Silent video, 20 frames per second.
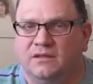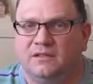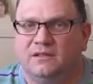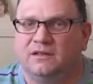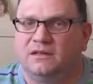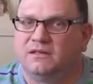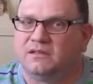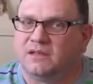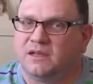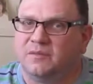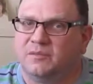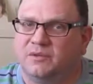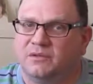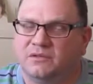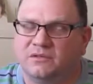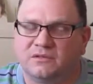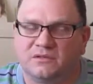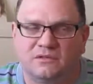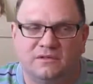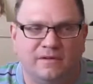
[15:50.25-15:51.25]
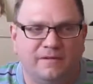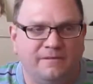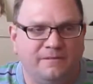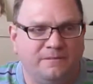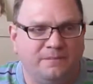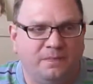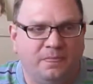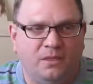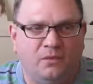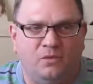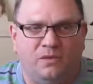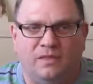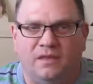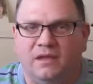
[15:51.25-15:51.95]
The disciples, when